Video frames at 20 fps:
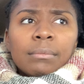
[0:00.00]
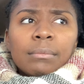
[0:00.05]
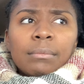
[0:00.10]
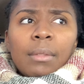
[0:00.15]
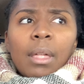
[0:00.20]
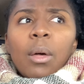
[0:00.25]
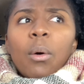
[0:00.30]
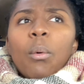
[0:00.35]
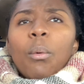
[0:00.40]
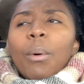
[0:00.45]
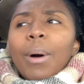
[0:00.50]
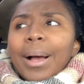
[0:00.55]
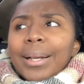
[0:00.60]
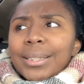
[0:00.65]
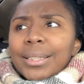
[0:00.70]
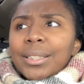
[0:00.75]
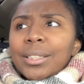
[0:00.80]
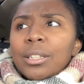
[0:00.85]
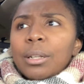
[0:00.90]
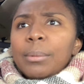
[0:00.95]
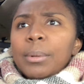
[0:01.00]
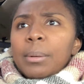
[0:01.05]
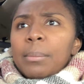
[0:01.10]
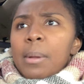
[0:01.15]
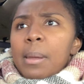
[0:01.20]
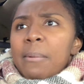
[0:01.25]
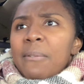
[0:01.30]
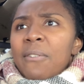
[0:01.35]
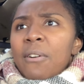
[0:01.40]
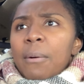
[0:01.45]
Like, why is there so many
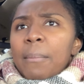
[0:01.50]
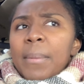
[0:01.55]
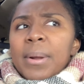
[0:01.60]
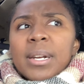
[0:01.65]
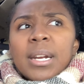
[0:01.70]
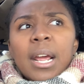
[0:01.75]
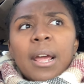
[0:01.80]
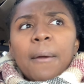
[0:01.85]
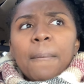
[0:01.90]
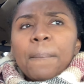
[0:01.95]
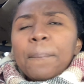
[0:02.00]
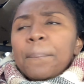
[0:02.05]
people for Monday?